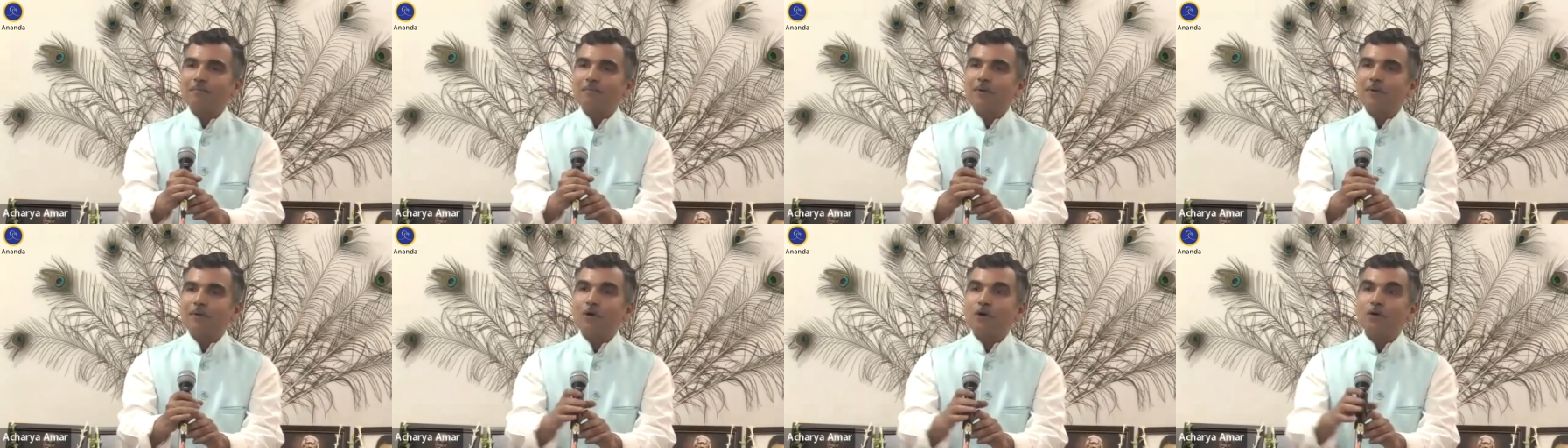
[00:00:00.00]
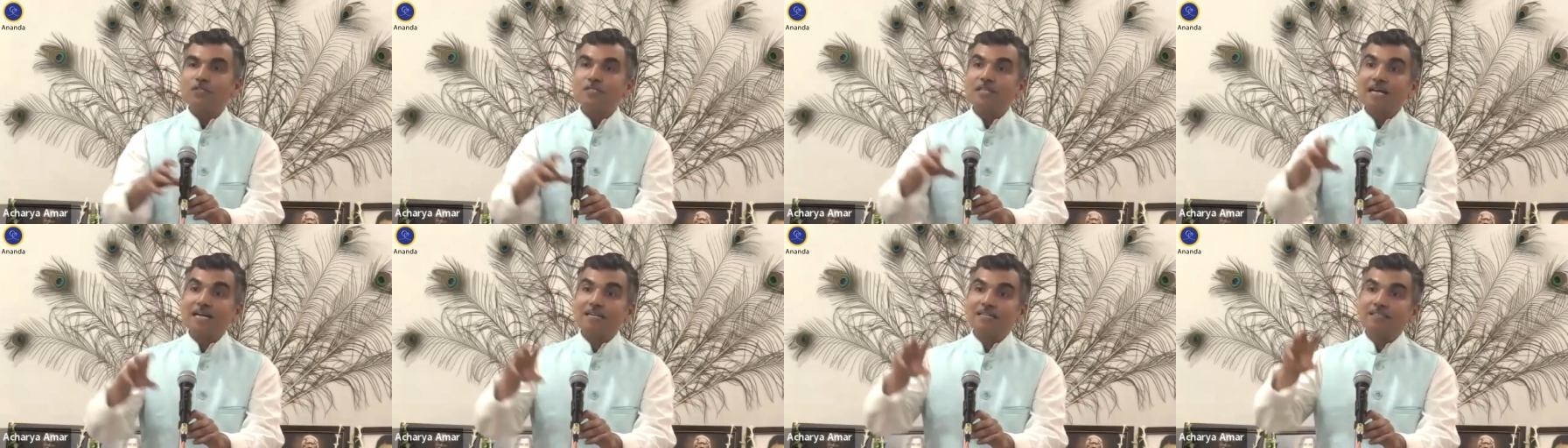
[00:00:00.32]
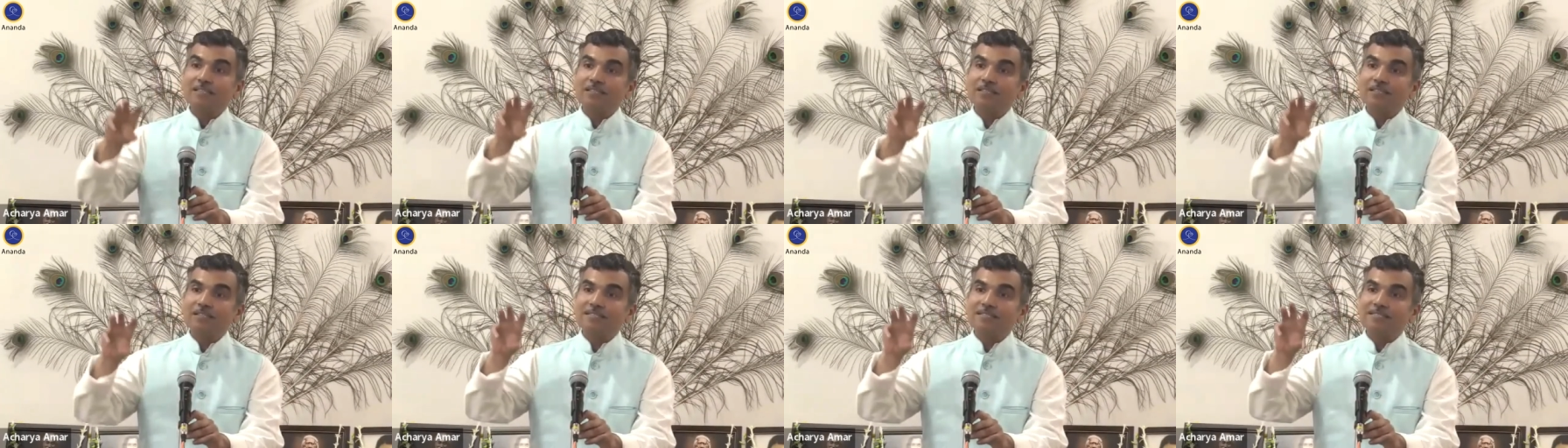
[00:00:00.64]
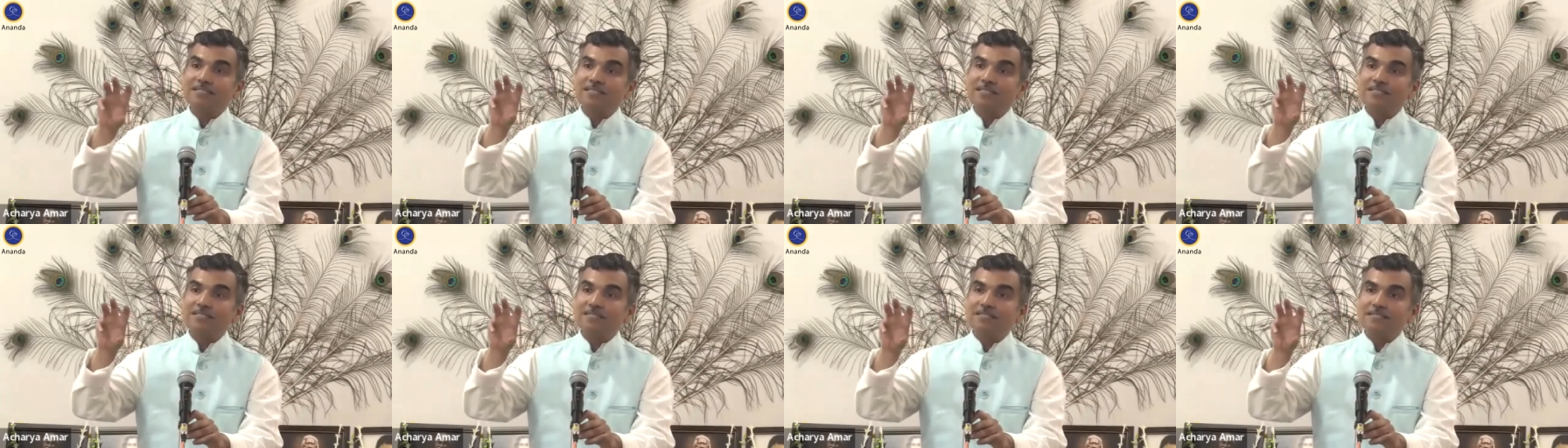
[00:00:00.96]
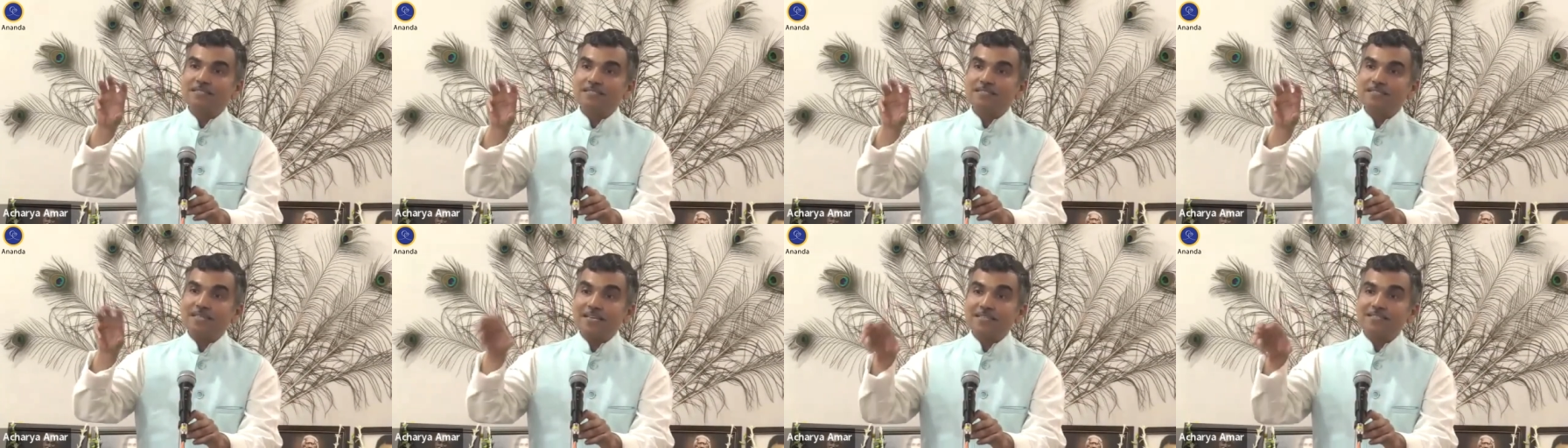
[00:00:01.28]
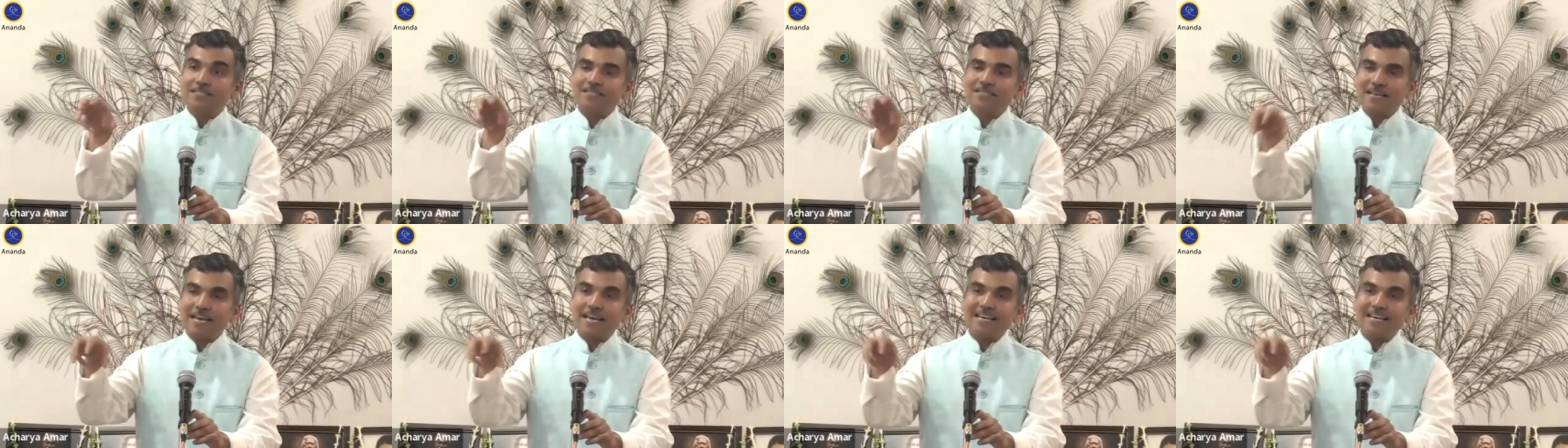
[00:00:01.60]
Because that sixth